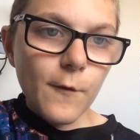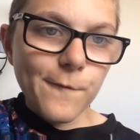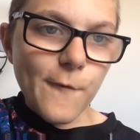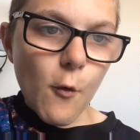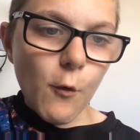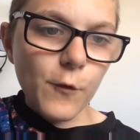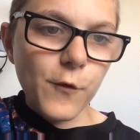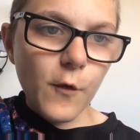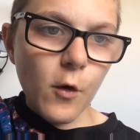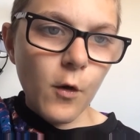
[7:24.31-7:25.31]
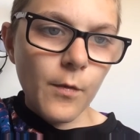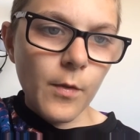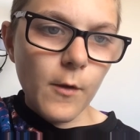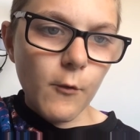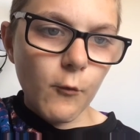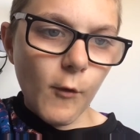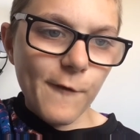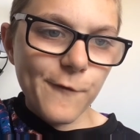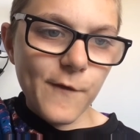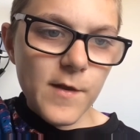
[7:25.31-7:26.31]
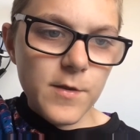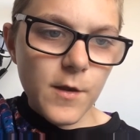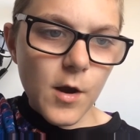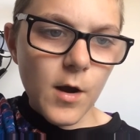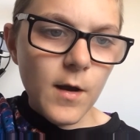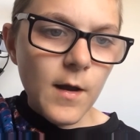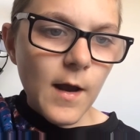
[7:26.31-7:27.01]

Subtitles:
thoughts on Rafinha.